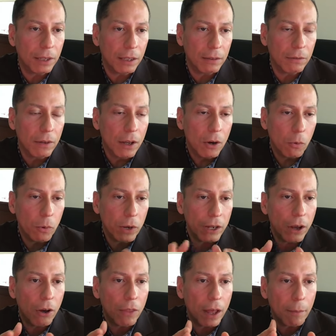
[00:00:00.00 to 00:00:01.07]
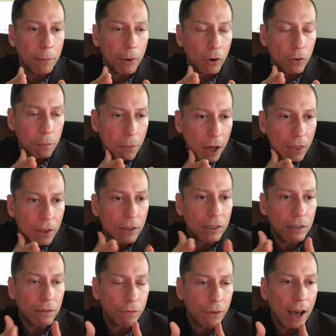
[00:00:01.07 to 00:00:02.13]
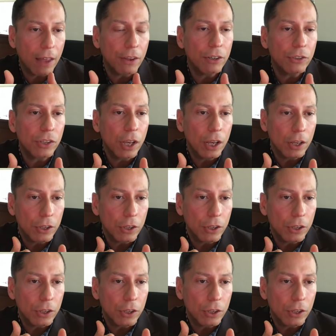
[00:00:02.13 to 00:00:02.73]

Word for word: And we know that both mothers and fathers